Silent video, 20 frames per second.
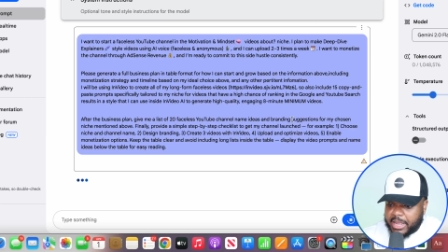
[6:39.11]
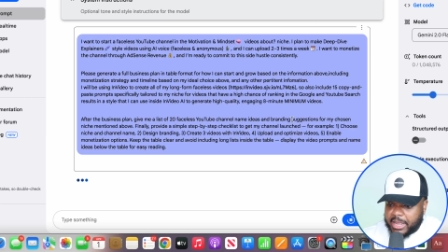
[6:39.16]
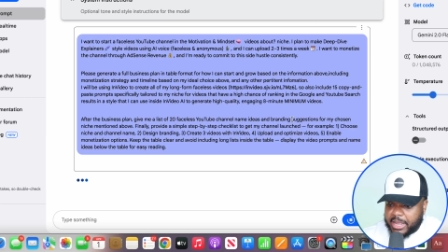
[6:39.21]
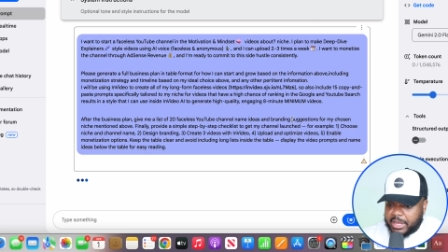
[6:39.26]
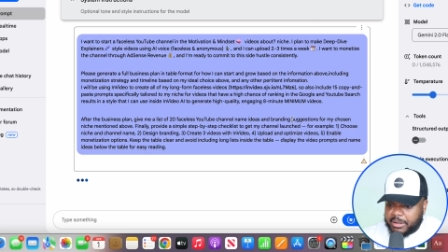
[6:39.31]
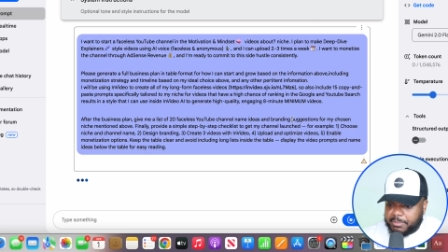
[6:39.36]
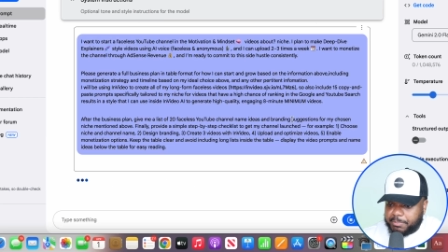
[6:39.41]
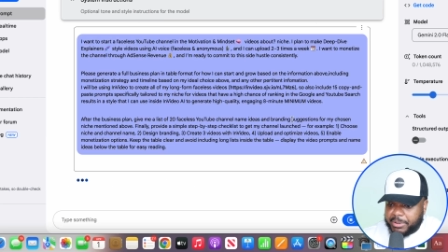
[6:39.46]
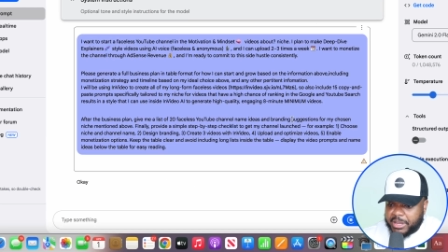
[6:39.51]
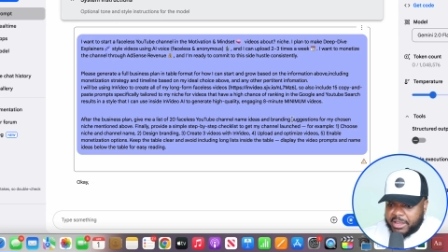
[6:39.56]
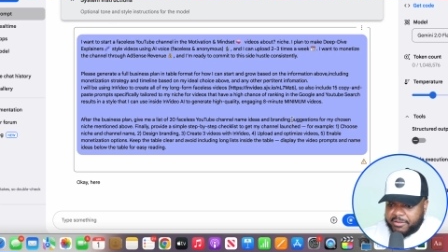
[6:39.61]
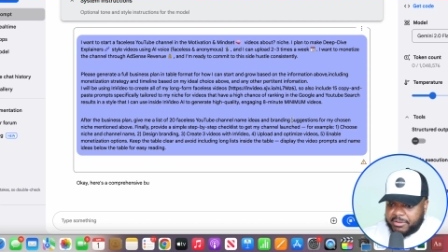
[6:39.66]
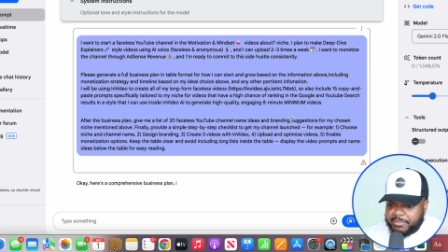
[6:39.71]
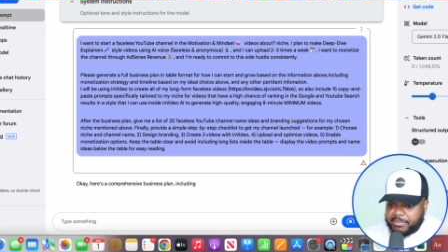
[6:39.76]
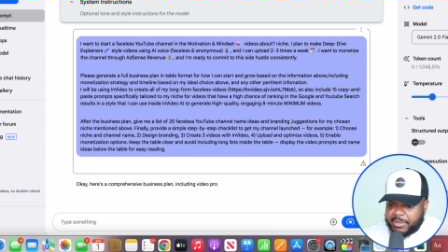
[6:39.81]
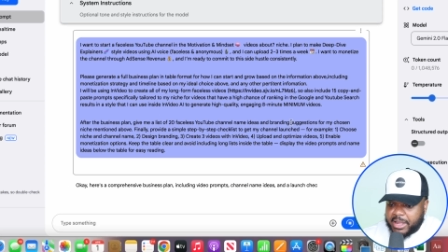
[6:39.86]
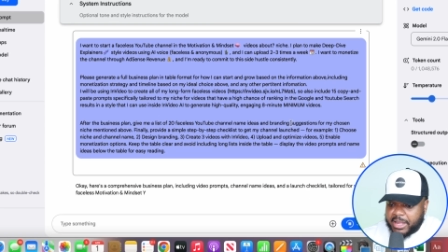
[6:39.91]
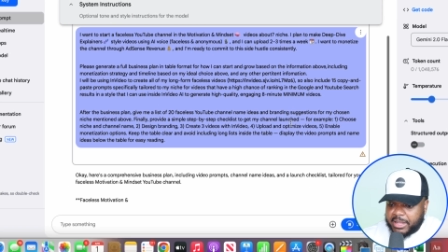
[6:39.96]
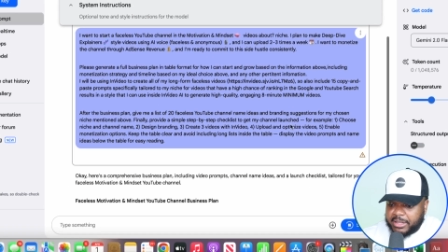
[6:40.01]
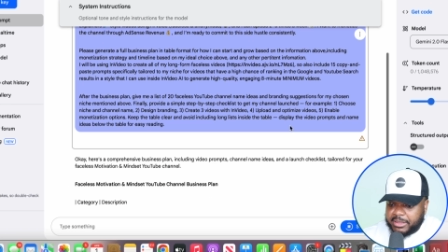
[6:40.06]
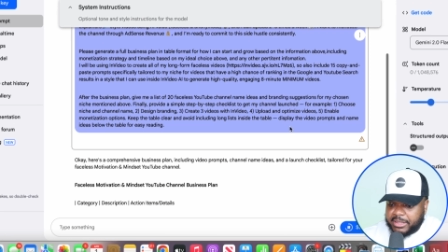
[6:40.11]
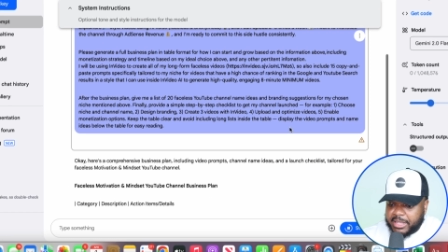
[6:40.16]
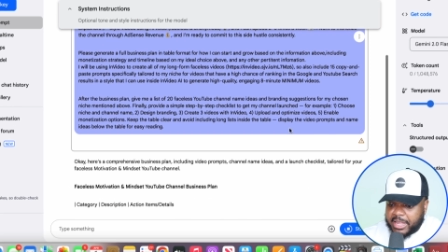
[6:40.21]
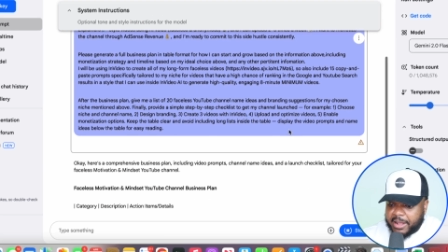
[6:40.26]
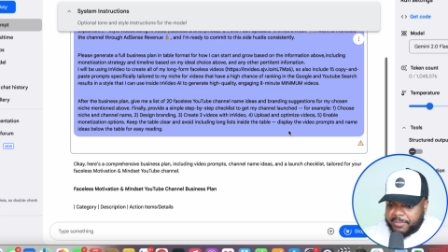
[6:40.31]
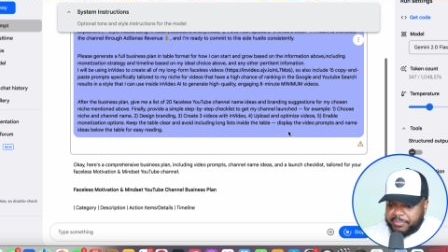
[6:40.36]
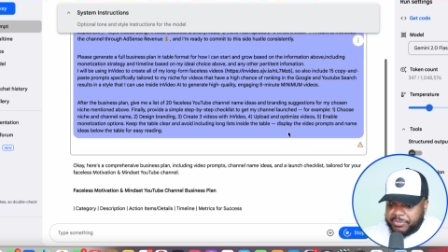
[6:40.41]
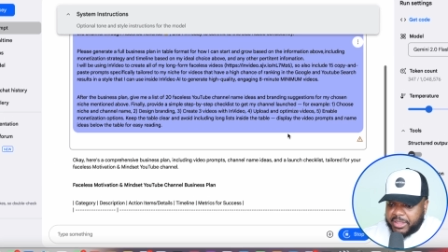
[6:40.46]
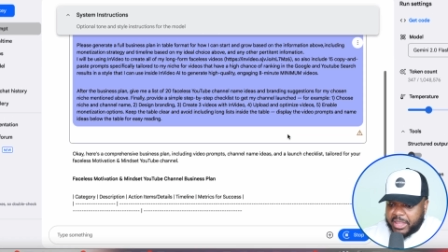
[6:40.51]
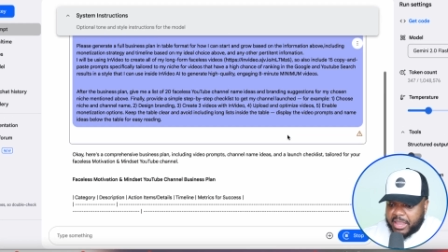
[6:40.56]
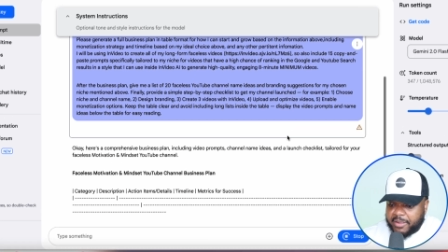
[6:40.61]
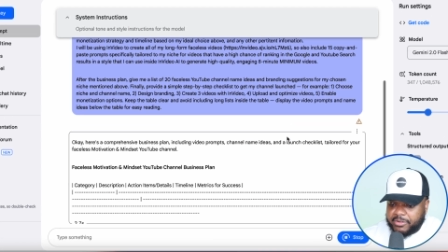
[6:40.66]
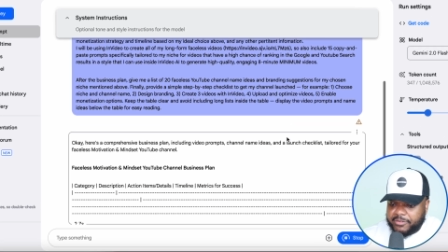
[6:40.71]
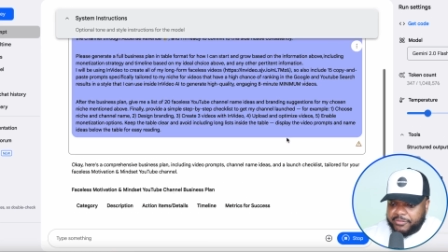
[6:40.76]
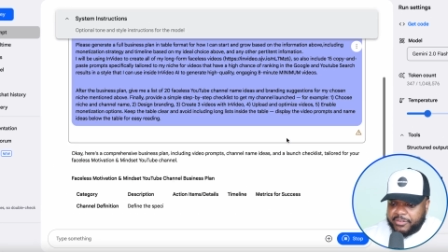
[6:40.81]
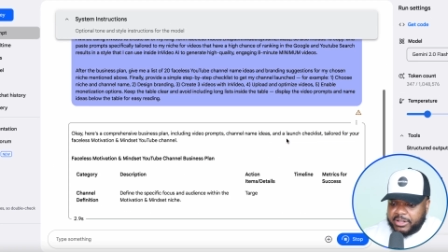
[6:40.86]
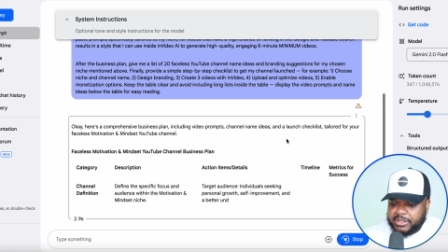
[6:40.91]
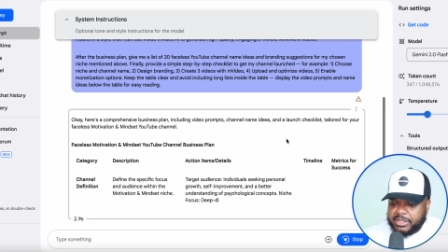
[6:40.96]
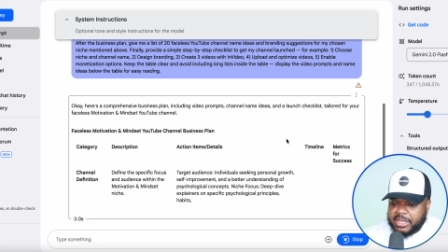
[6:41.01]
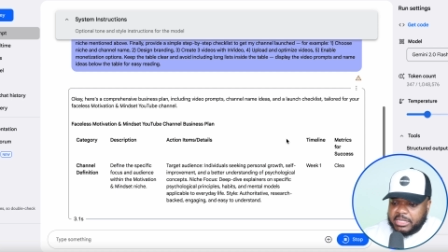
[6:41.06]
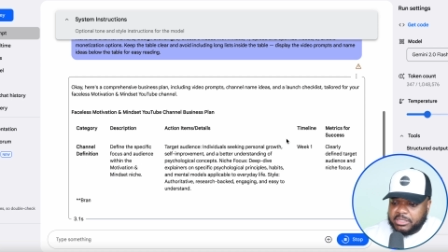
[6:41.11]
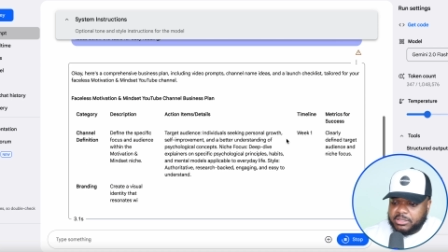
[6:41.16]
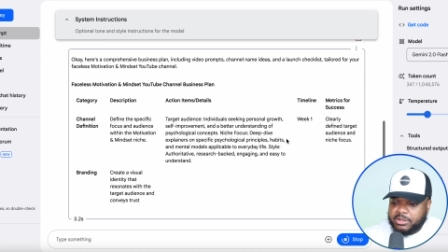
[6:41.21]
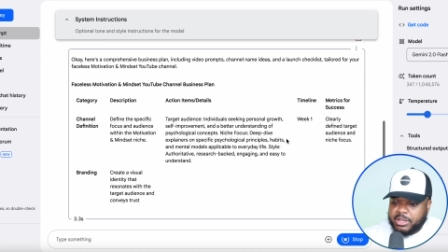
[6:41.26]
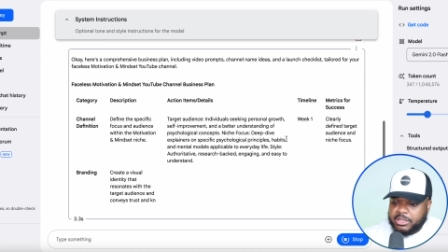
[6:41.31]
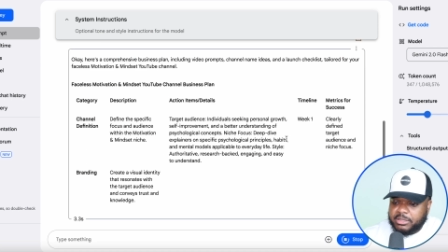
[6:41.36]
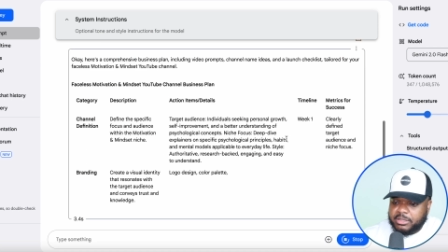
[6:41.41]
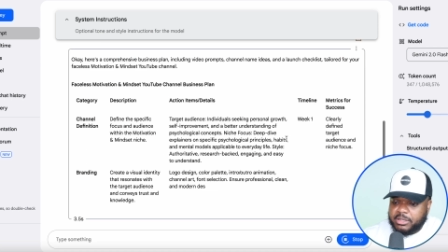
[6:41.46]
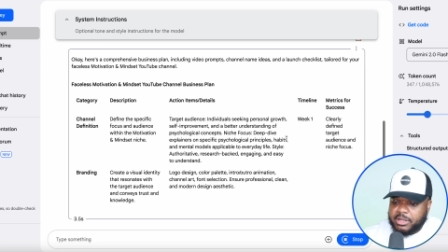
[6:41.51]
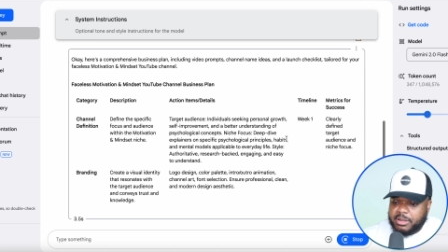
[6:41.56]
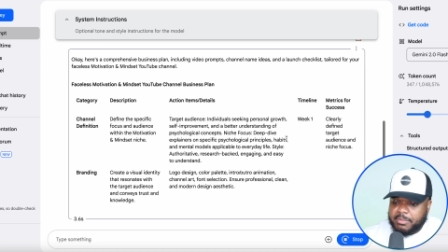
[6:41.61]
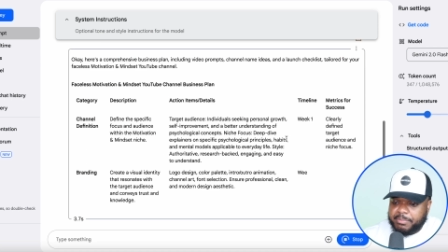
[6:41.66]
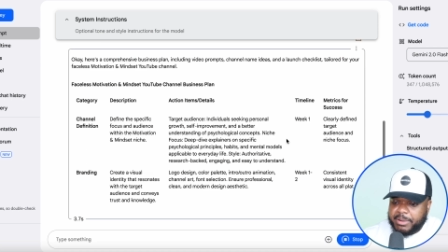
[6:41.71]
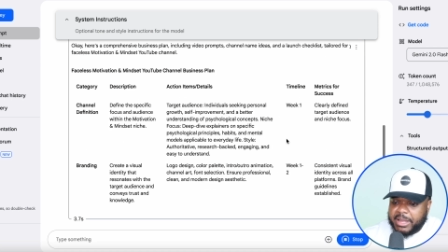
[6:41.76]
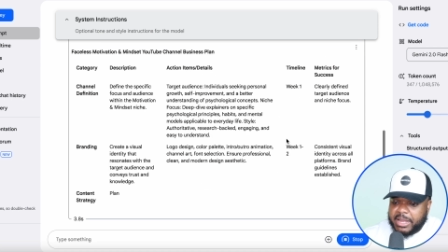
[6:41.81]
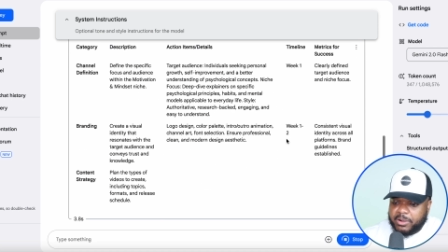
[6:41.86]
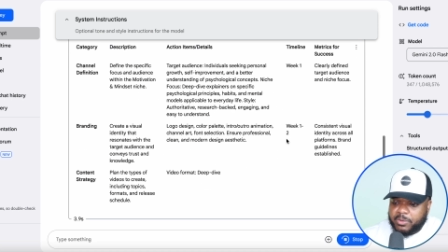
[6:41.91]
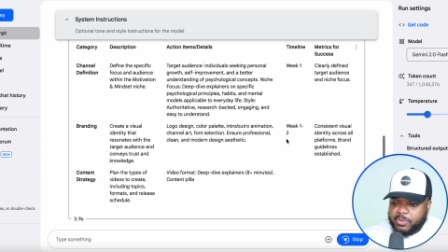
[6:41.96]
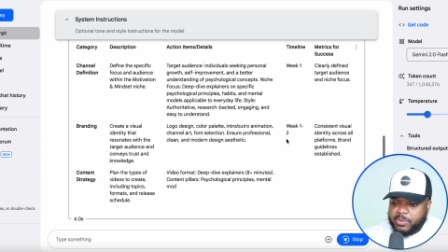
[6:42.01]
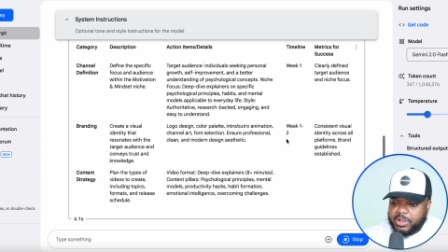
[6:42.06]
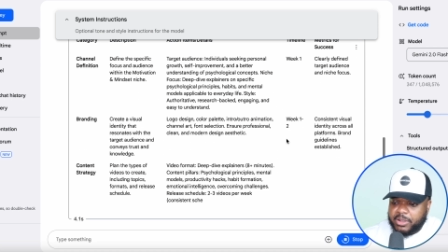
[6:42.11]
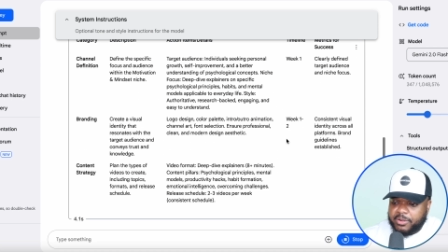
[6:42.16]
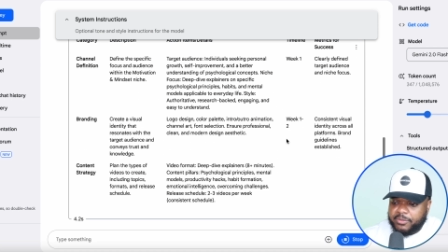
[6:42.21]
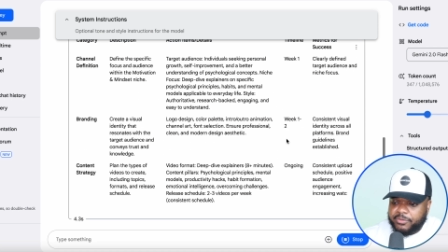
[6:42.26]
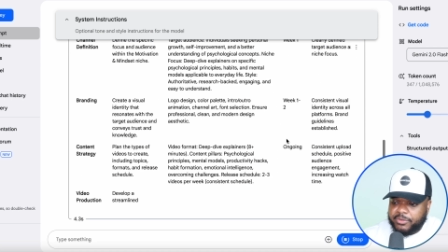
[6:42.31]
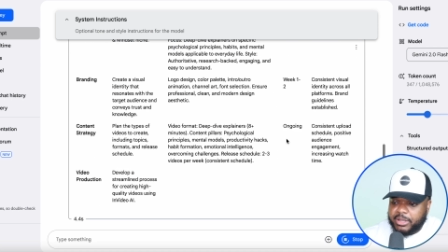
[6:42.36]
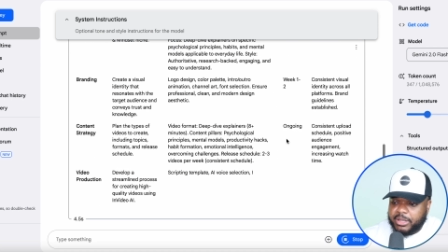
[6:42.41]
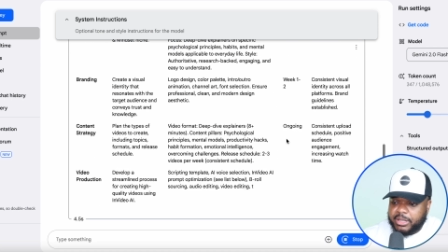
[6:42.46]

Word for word: And bear in mind that everything that it's going to come back with